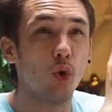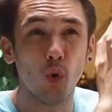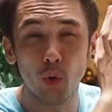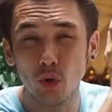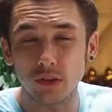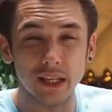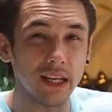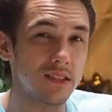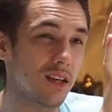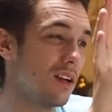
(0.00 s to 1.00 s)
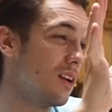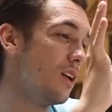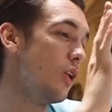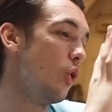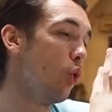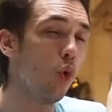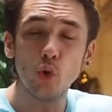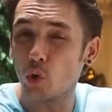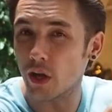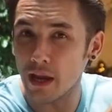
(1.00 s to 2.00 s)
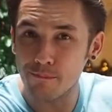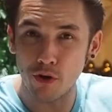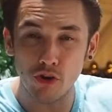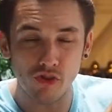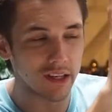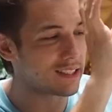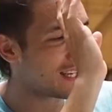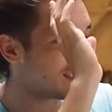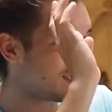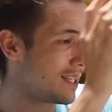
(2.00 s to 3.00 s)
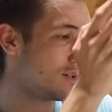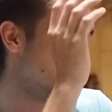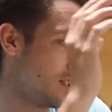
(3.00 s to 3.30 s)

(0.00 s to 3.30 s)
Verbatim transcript: All your data, all your game progress is still